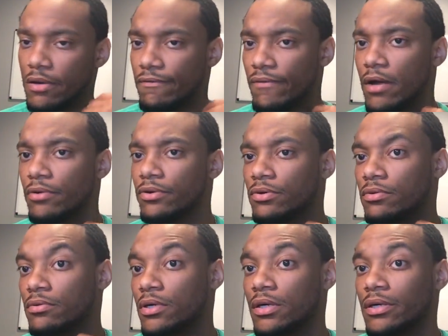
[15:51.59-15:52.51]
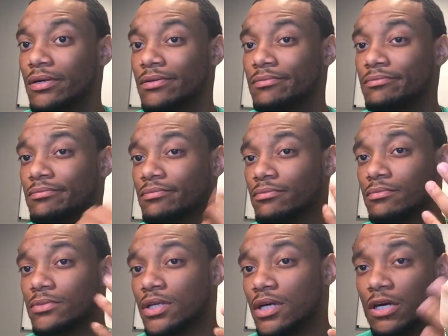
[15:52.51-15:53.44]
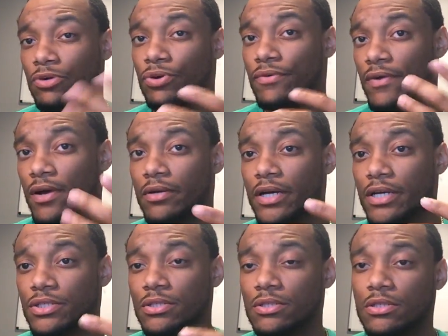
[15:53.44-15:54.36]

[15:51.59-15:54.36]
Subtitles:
found concrete foundation.